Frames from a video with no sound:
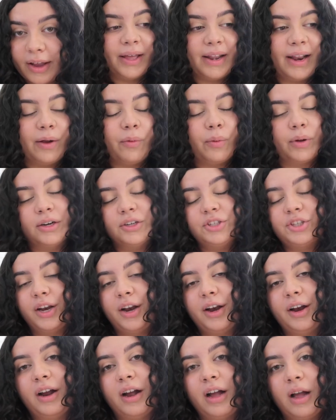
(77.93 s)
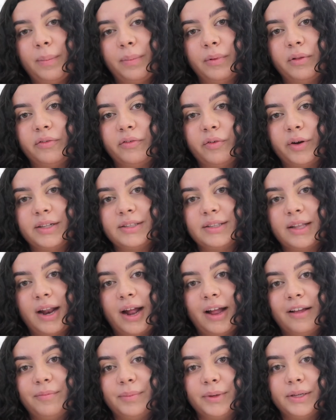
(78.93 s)
And I want to share a couple of ways that
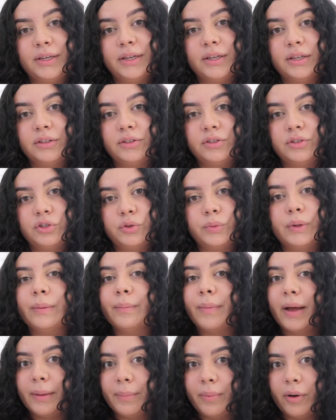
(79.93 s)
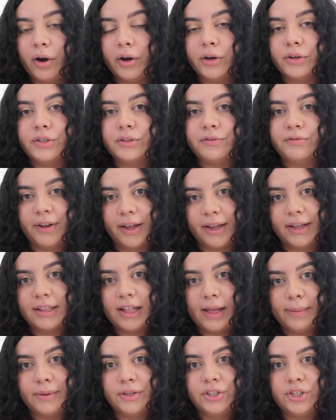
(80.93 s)
I've been doing my part to fight
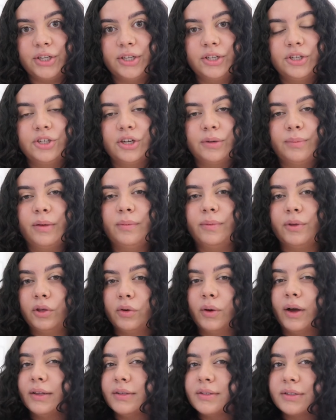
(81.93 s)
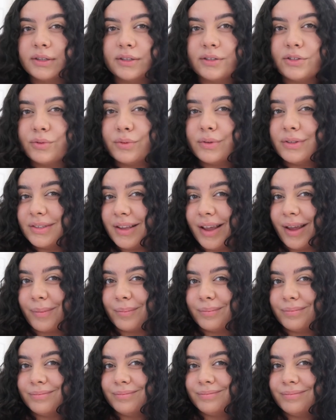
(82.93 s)
climate change, and maybe you guys could do the
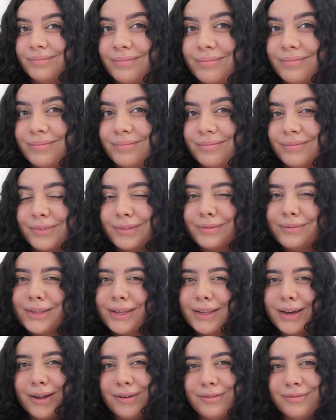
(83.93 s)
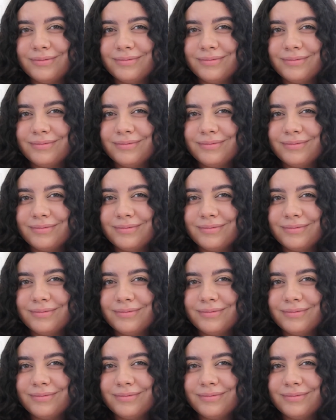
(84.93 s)
same, you know?